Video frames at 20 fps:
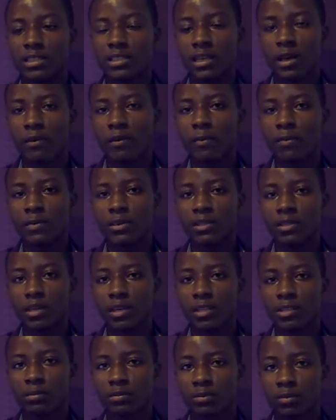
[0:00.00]

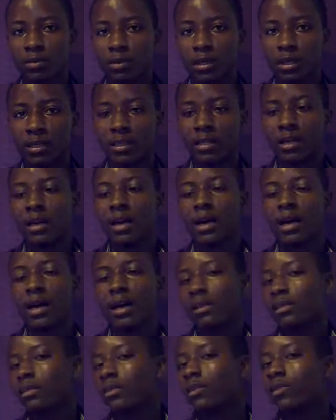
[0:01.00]
7% protein,
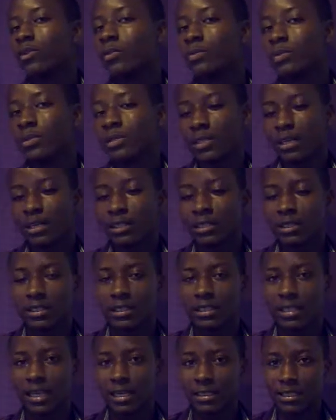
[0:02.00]
and 3%
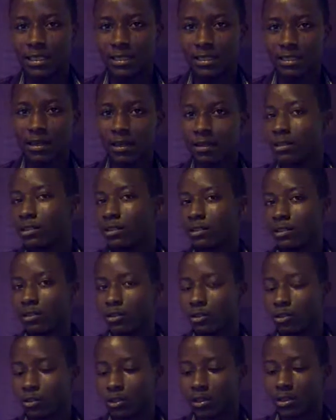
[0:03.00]
digested
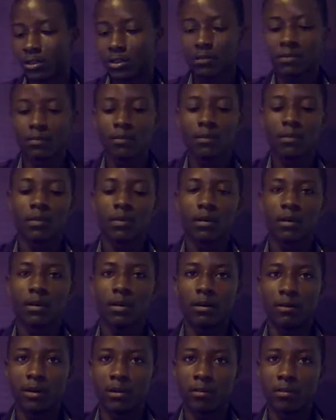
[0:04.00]
nutrients.
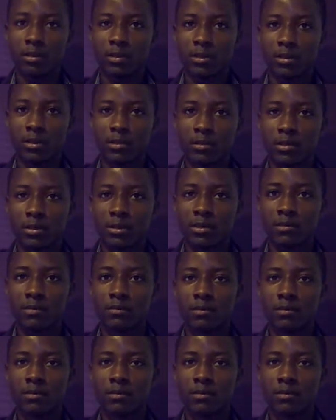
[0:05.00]
Red blood cells.